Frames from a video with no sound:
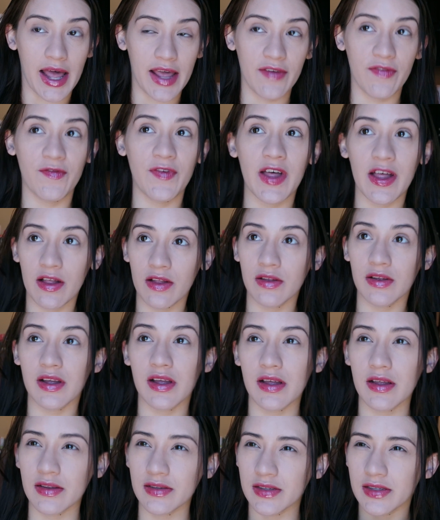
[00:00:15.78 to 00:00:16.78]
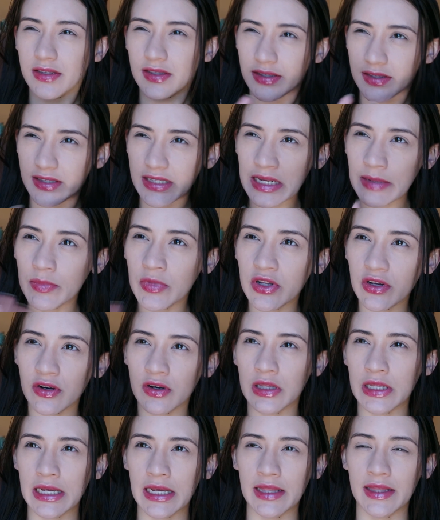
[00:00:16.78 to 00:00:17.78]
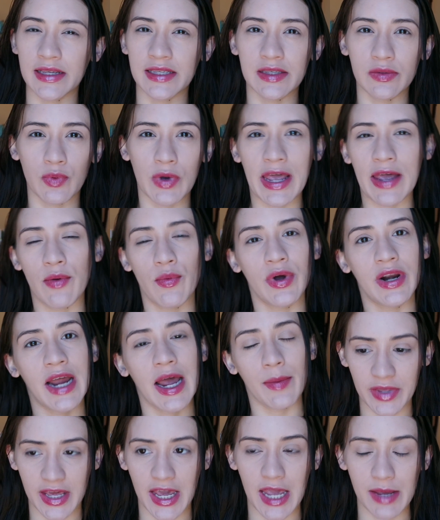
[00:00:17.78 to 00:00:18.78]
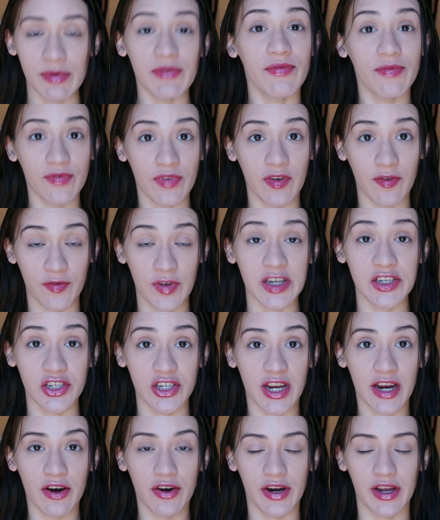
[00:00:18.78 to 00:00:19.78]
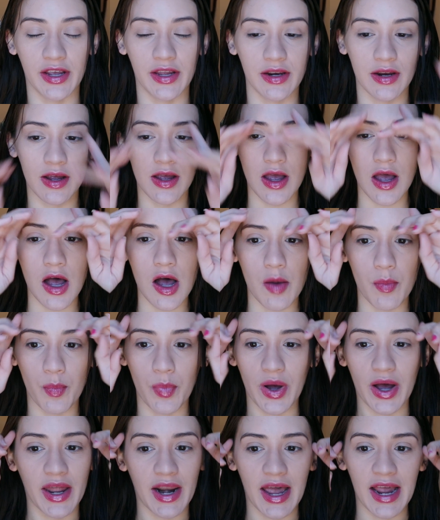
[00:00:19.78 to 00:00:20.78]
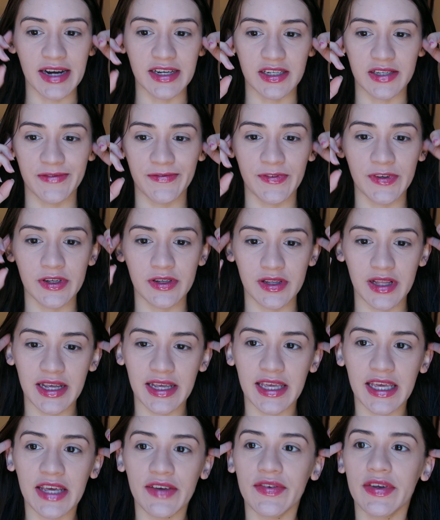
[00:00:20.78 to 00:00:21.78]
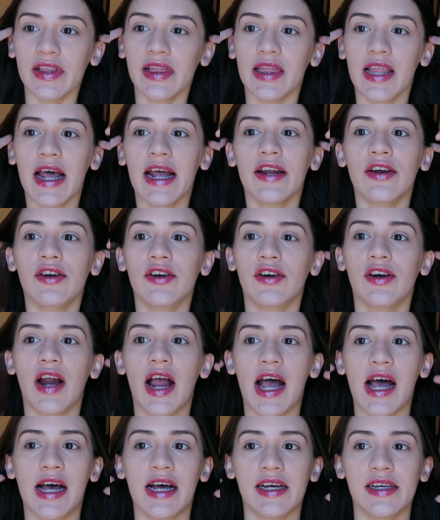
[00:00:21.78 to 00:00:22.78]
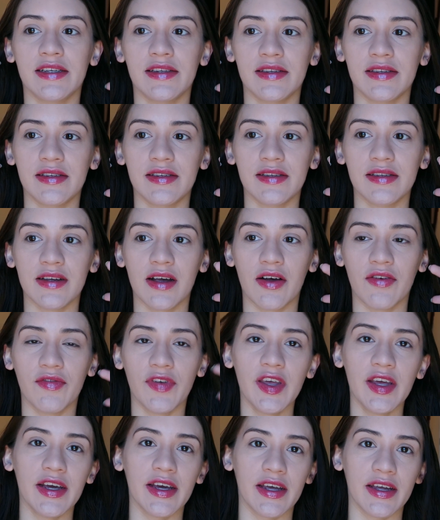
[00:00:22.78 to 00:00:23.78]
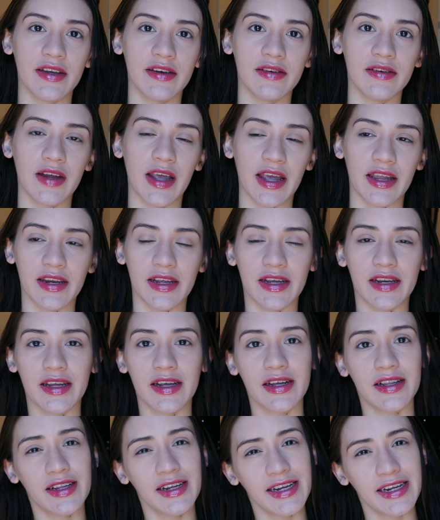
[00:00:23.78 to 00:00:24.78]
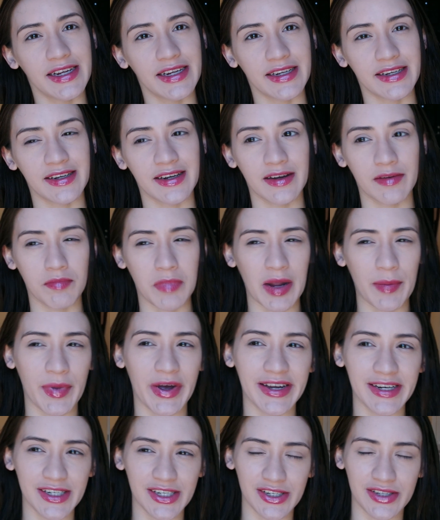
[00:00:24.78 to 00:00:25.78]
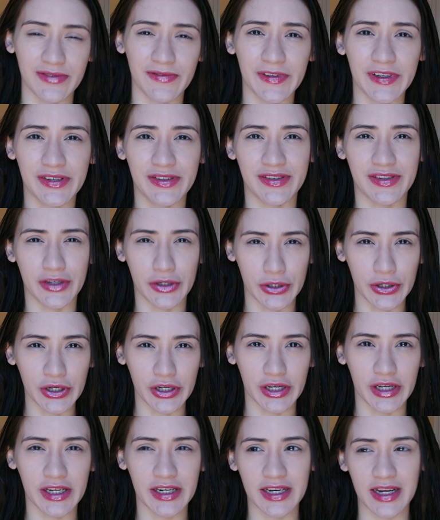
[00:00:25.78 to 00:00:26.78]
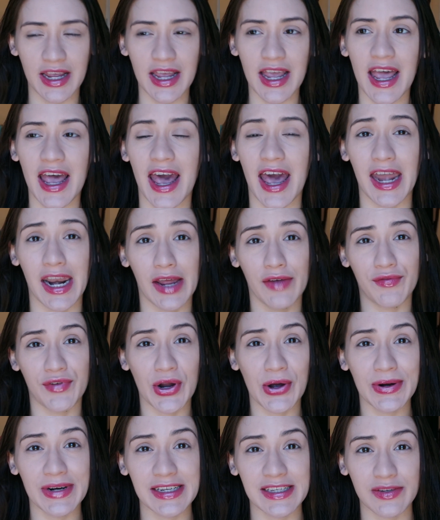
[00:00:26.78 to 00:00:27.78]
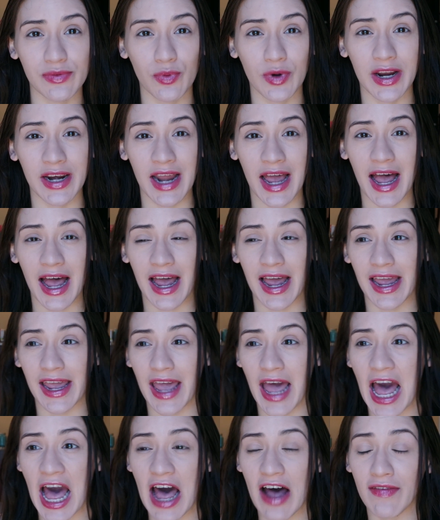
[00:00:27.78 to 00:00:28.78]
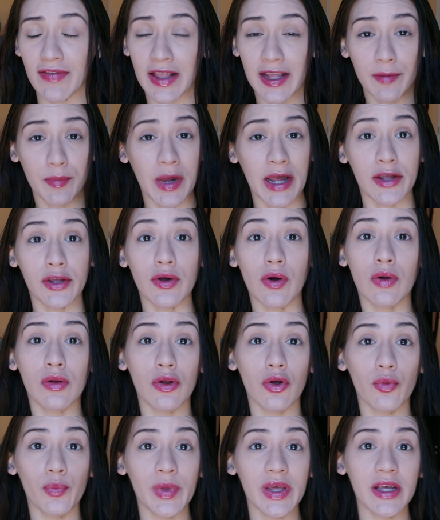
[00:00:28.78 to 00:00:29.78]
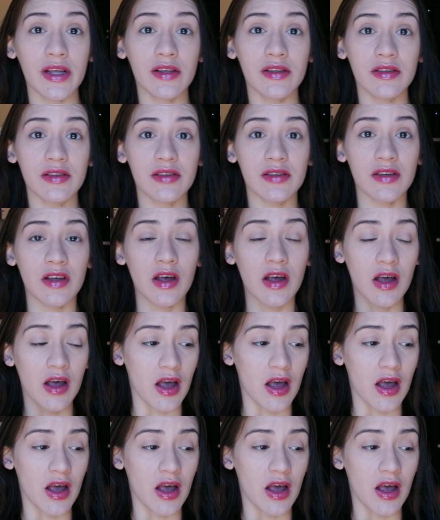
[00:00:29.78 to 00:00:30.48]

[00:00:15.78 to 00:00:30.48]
I felt similarly this way when I became a vegetarian, but I just feel like even lighter as a vegan and eating clean. My body just feels good. And I've noticed when I have like my YOLO meals,